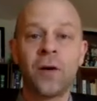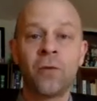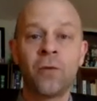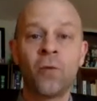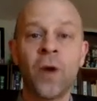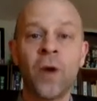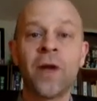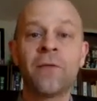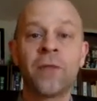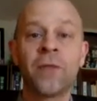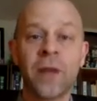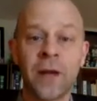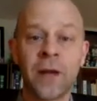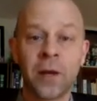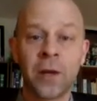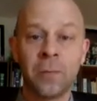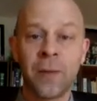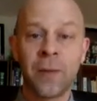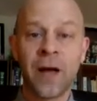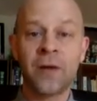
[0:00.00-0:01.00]
way of
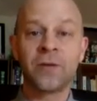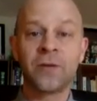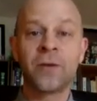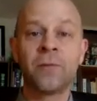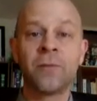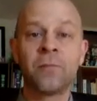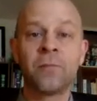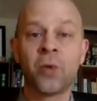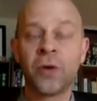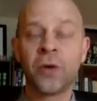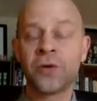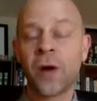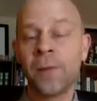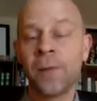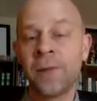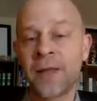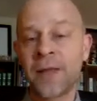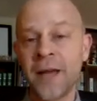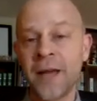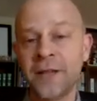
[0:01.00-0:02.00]
thinking about parental
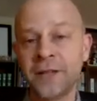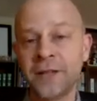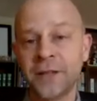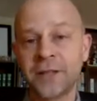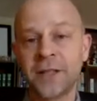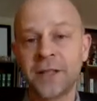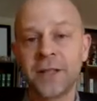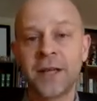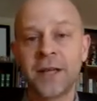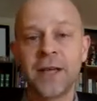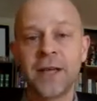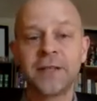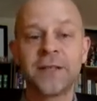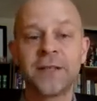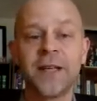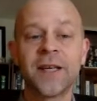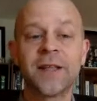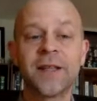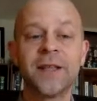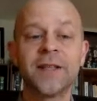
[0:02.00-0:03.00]
obligations in a case
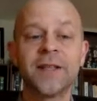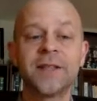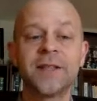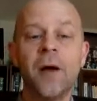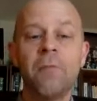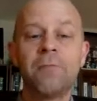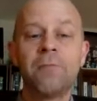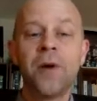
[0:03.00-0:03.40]
like this.